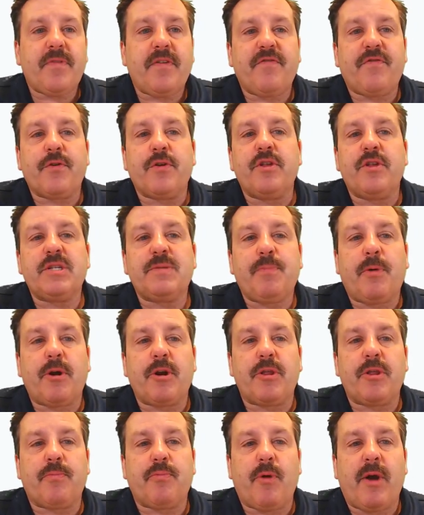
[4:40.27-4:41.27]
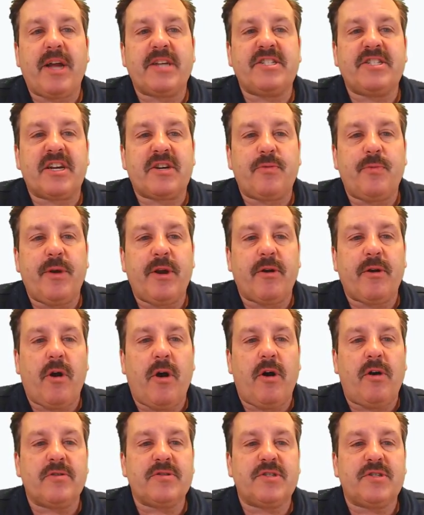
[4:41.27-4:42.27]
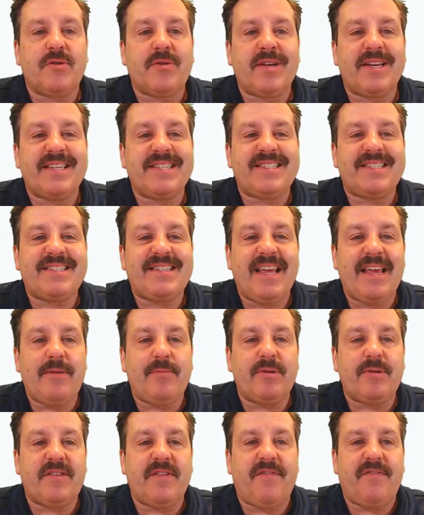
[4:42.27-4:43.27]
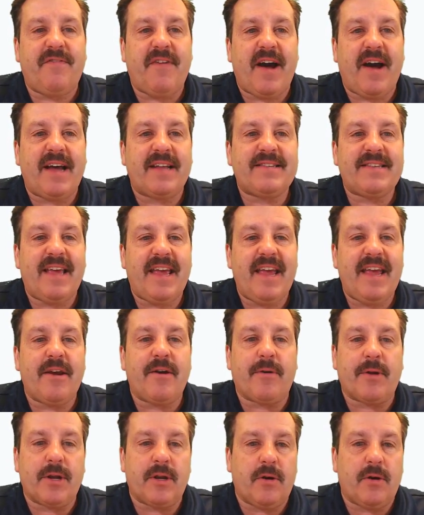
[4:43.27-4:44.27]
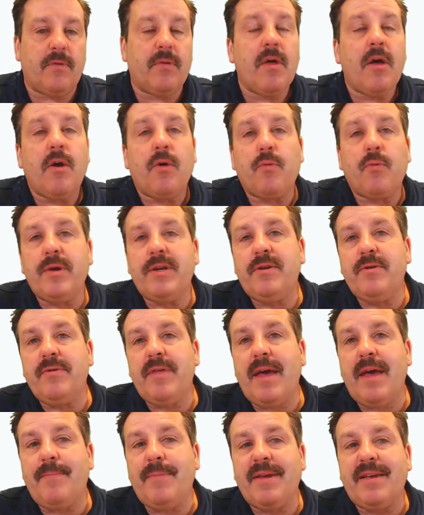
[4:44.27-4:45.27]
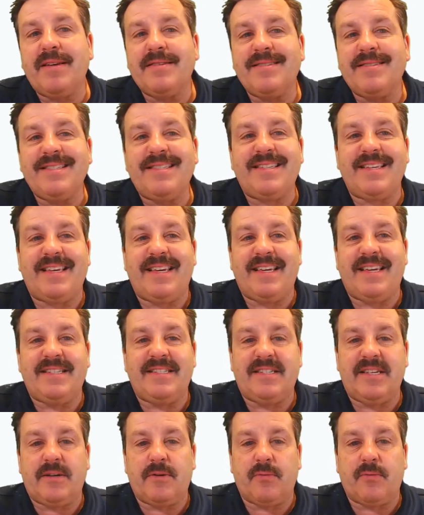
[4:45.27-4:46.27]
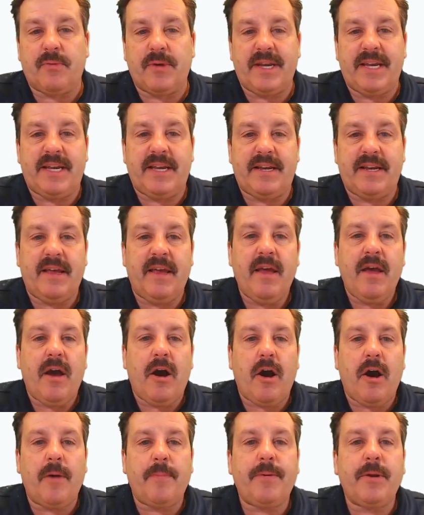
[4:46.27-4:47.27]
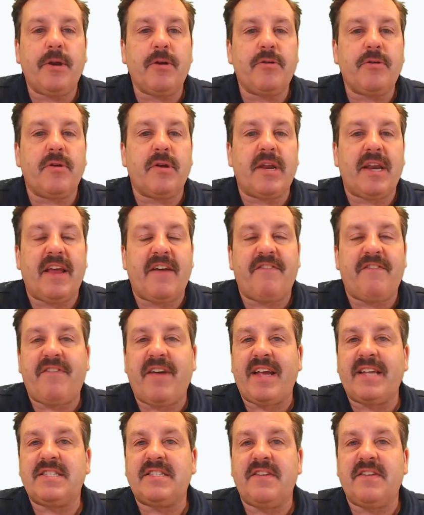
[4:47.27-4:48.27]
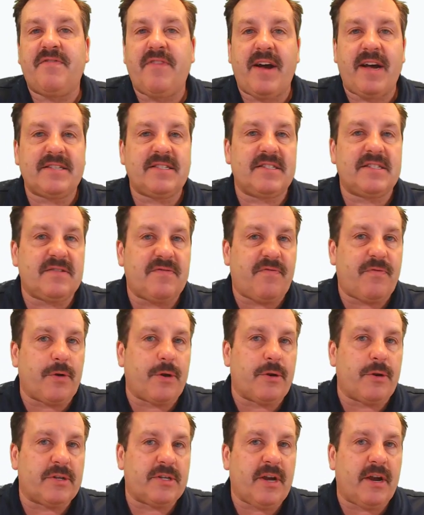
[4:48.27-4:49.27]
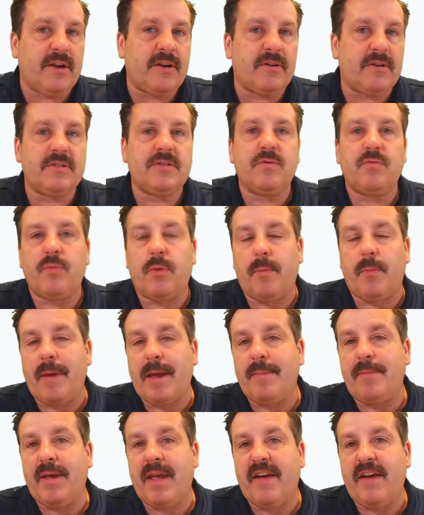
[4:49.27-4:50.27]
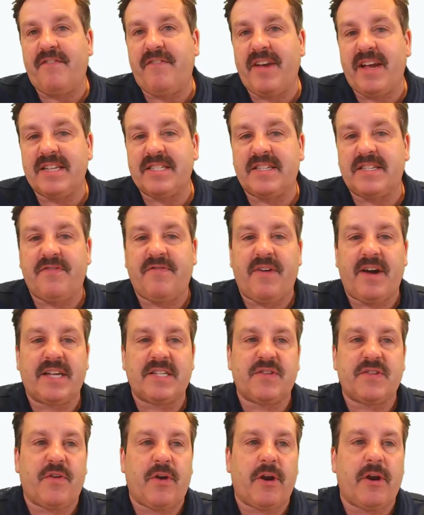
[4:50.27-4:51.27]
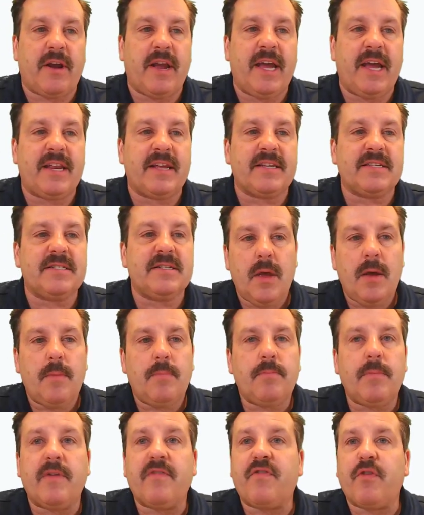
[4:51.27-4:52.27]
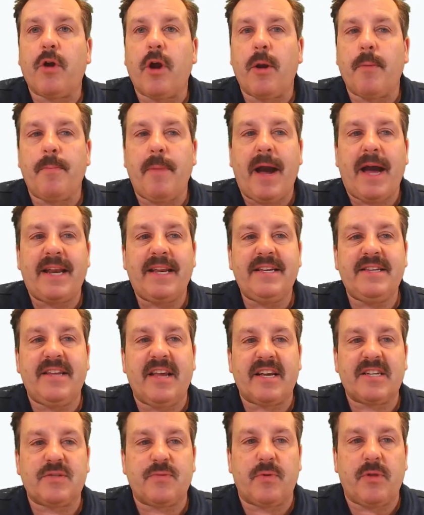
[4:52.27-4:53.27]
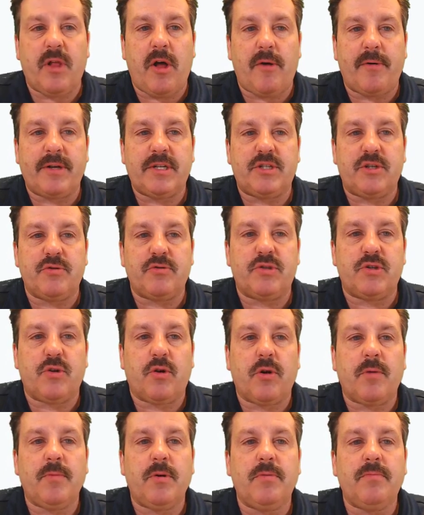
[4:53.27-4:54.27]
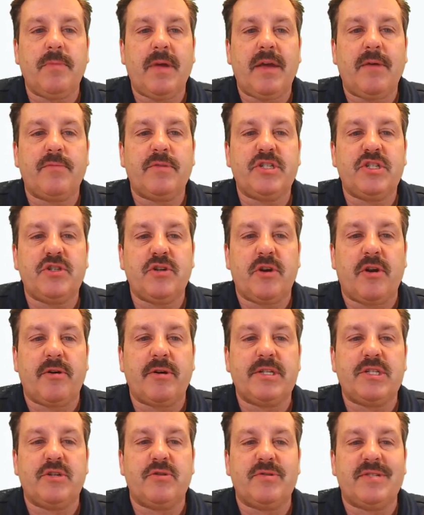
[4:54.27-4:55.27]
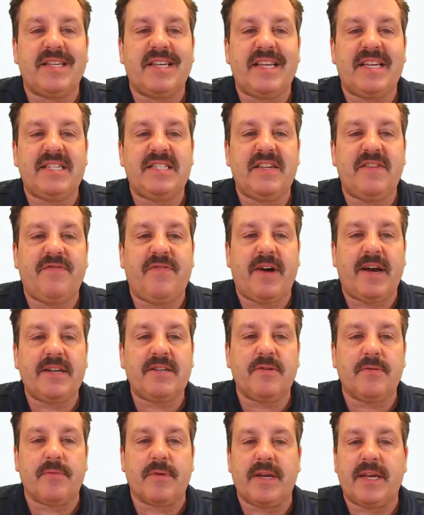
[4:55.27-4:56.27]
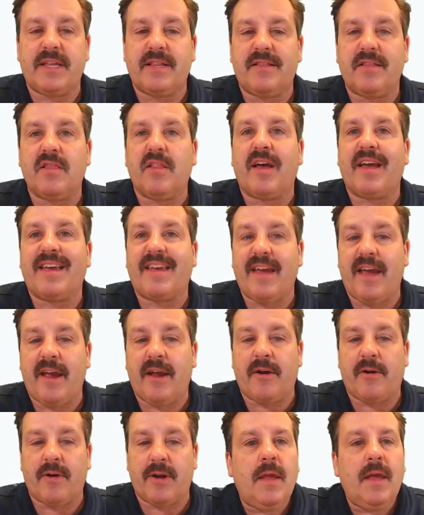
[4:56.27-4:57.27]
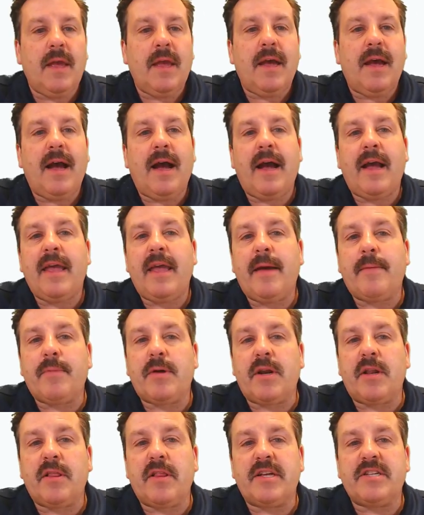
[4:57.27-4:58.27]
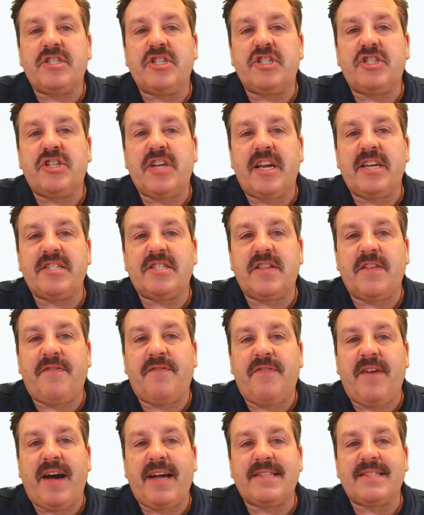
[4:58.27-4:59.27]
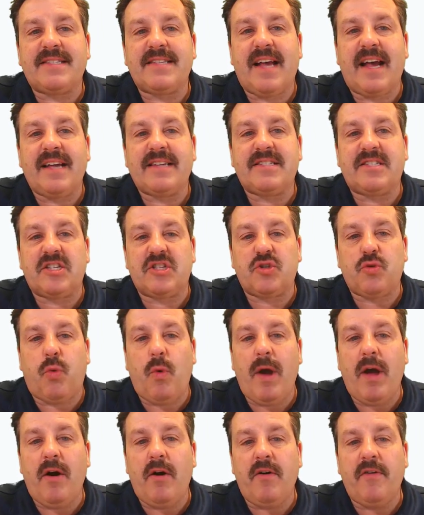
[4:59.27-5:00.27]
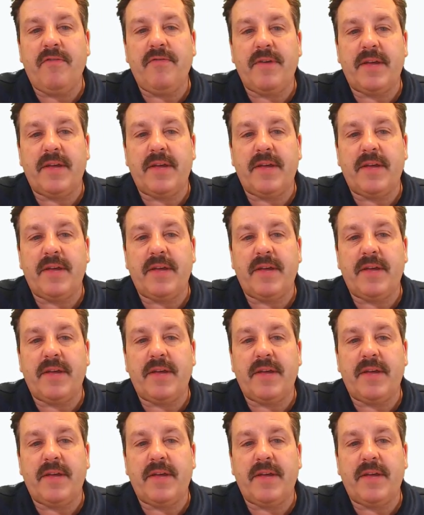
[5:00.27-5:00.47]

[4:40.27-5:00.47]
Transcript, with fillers: For this part of the project, we are also going to stay with the font Arial. We do that because it's easy to read. Up here, you can have fancy fonts for your titles. We'll maybe have fancy fonts for our headings, but for our body text, we'll always use normal, and we should always use an easy font to read like Arial. I am going to let you change the font size to 12.